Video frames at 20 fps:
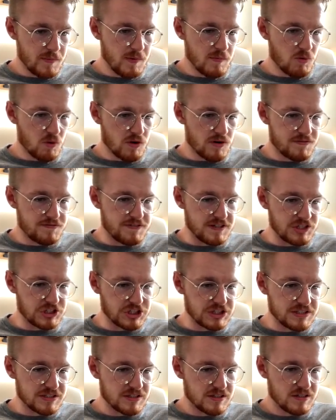be more
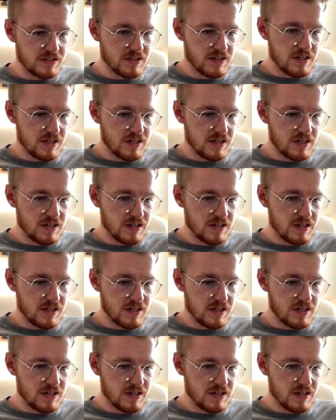efficient.